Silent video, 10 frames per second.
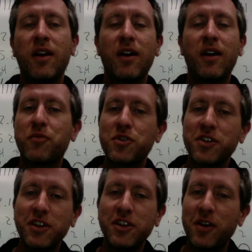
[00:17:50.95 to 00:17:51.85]

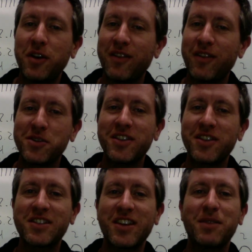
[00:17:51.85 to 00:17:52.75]
Unfortunately, you don't have those on
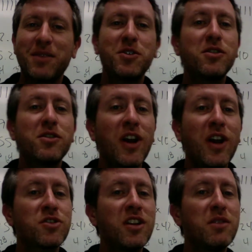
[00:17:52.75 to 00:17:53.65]
the exam, so you do
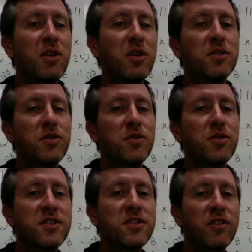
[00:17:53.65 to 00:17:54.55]
actually need to be able to do
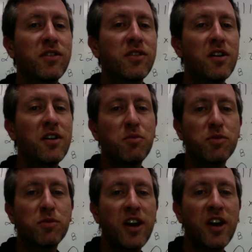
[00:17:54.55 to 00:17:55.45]
this stuff on the
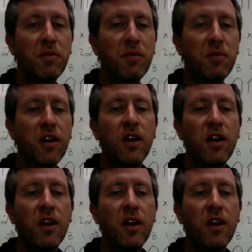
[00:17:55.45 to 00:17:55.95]
board behind me